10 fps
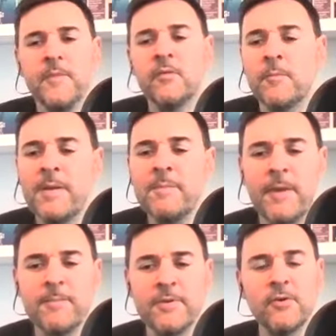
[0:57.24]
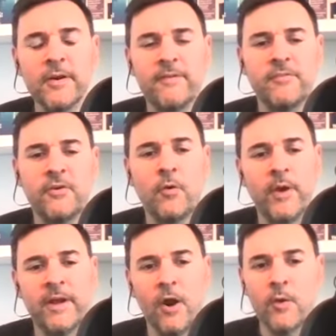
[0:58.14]
So maybe you could give us a
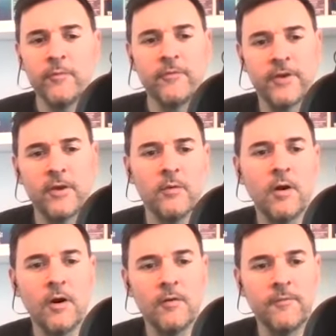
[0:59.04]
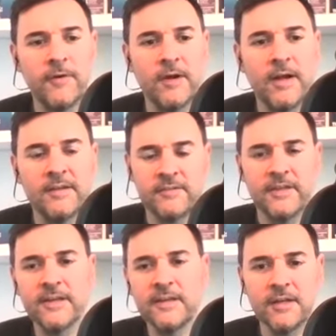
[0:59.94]
quick overview of
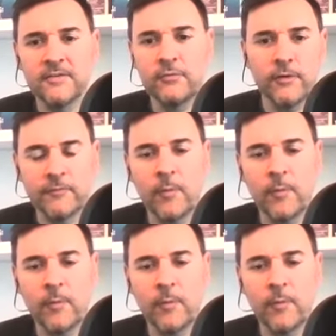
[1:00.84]
Hasty and sort of